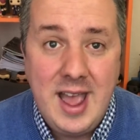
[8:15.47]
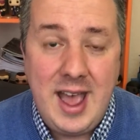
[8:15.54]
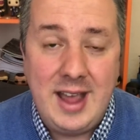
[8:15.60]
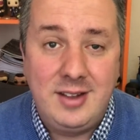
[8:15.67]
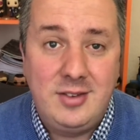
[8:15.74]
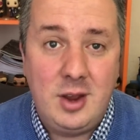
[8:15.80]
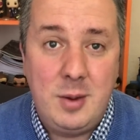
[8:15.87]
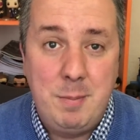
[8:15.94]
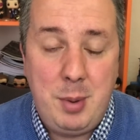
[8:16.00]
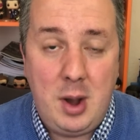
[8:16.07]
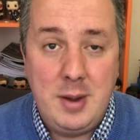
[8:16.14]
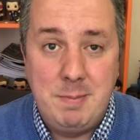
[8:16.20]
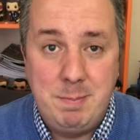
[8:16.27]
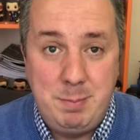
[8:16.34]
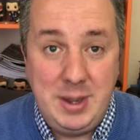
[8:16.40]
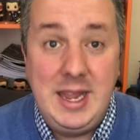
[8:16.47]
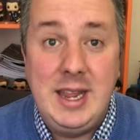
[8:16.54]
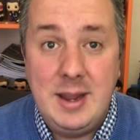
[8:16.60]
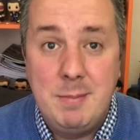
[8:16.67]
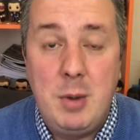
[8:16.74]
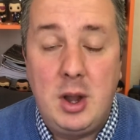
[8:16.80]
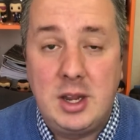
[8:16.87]
And so by
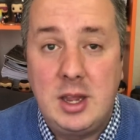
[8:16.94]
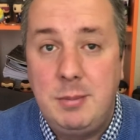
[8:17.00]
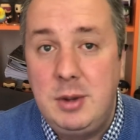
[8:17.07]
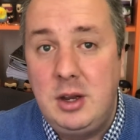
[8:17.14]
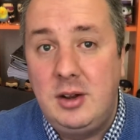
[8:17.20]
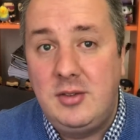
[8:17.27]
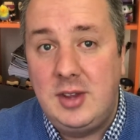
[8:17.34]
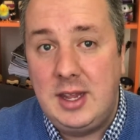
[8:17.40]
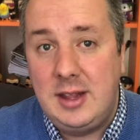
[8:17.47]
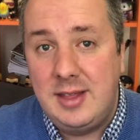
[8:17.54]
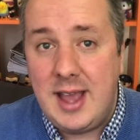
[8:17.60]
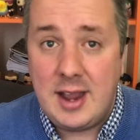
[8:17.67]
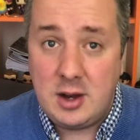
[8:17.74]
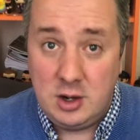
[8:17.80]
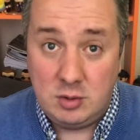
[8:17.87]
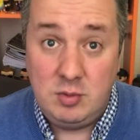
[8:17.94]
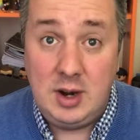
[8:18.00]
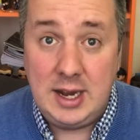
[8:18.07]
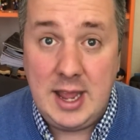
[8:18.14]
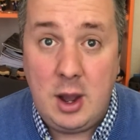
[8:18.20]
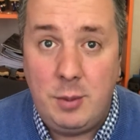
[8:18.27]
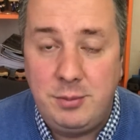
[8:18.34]
being in my community, that could
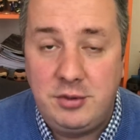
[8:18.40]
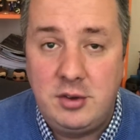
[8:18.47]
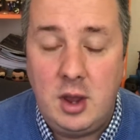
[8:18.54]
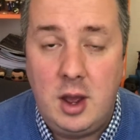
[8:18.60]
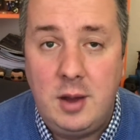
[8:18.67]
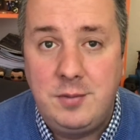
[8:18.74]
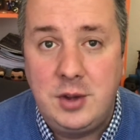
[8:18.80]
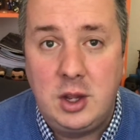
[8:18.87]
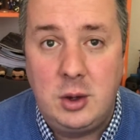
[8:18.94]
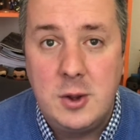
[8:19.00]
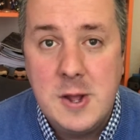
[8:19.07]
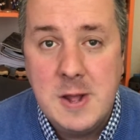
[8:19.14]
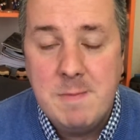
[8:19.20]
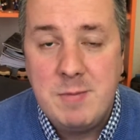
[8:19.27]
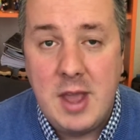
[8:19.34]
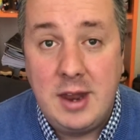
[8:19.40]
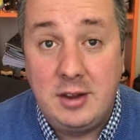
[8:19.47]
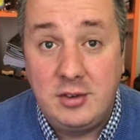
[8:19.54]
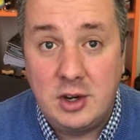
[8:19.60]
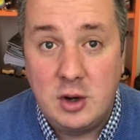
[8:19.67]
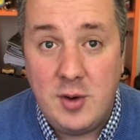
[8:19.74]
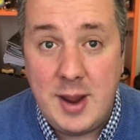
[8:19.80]
really help serve you, and
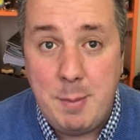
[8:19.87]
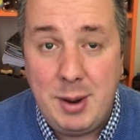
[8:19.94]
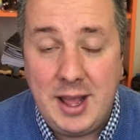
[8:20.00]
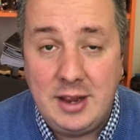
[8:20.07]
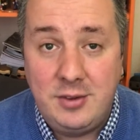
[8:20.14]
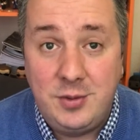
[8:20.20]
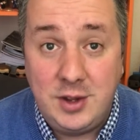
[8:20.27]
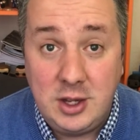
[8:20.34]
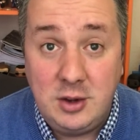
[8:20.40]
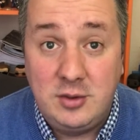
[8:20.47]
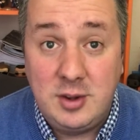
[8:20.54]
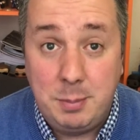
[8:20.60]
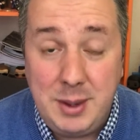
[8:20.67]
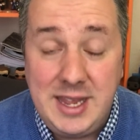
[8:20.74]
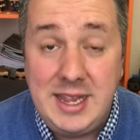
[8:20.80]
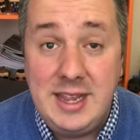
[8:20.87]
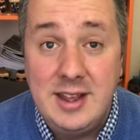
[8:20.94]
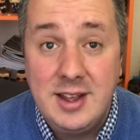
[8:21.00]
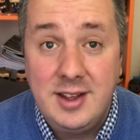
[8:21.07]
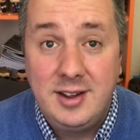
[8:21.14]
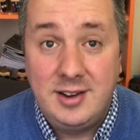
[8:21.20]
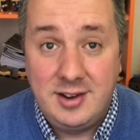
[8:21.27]
it's a great place for you to be
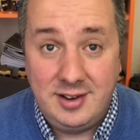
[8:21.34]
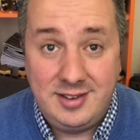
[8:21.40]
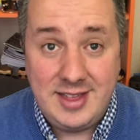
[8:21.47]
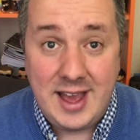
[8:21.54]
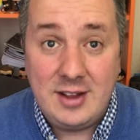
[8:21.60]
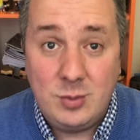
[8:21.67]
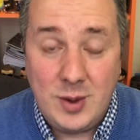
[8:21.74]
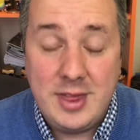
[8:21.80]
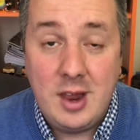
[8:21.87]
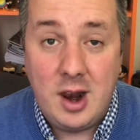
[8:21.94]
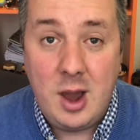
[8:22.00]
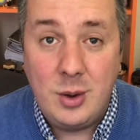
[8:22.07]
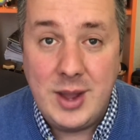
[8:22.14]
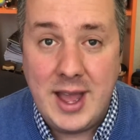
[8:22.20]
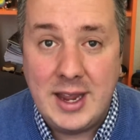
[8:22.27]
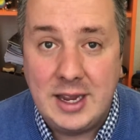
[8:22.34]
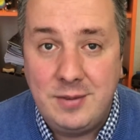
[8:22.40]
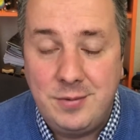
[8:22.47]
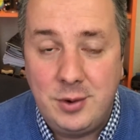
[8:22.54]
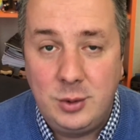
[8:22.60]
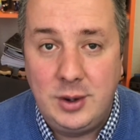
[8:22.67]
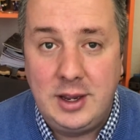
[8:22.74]
because that's where the
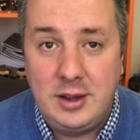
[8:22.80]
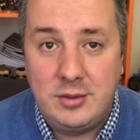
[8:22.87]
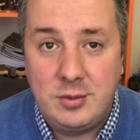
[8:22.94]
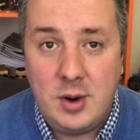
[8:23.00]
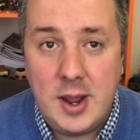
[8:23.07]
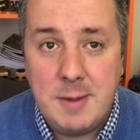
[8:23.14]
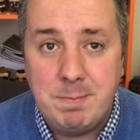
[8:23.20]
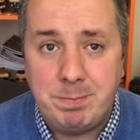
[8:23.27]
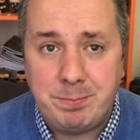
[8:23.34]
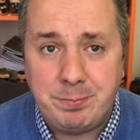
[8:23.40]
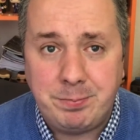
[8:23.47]
low-hanging fruit is, right?